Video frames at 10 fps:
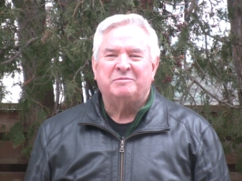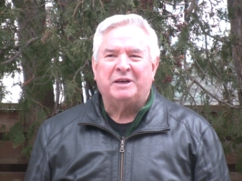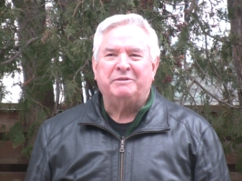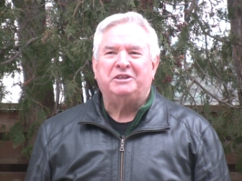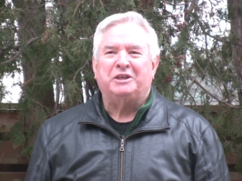
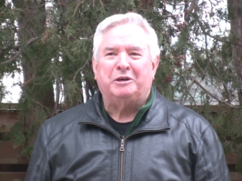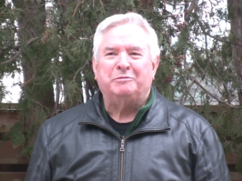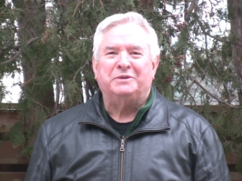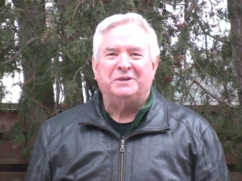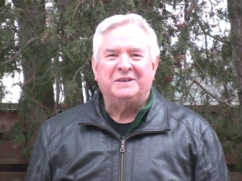Probably
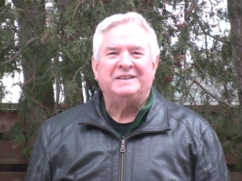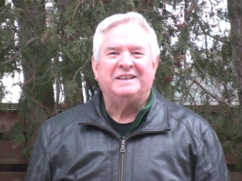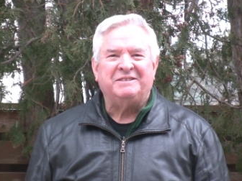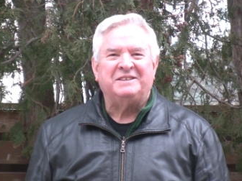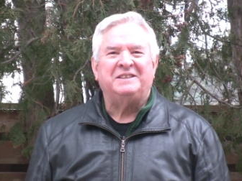Tom Poor.
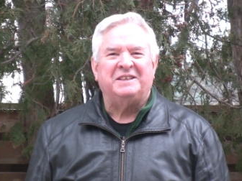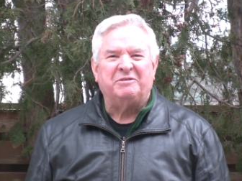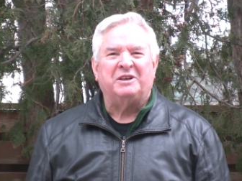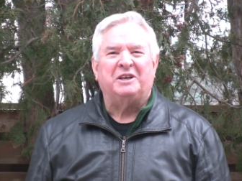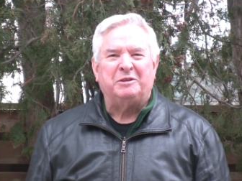Yeah.
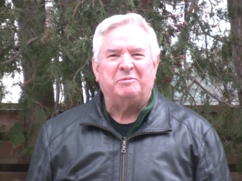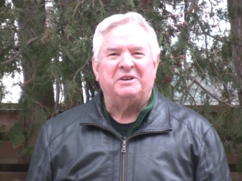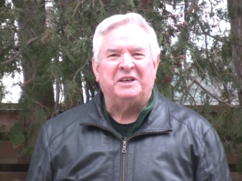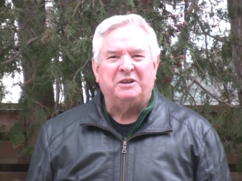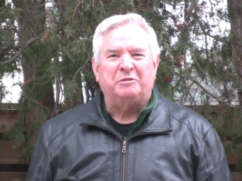Difficult to
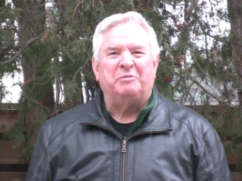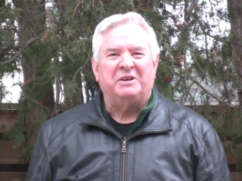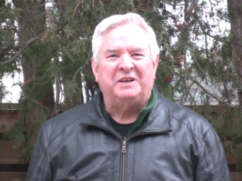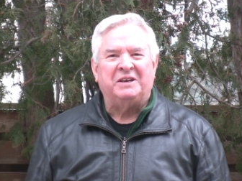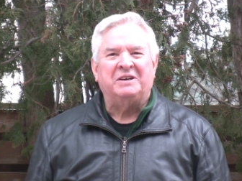play, good
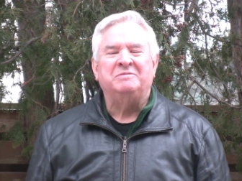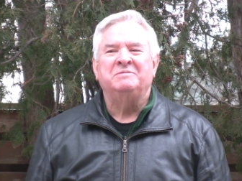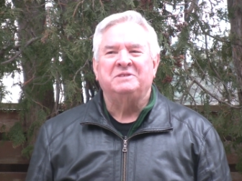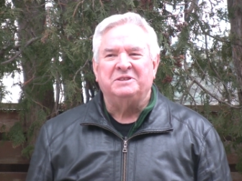player,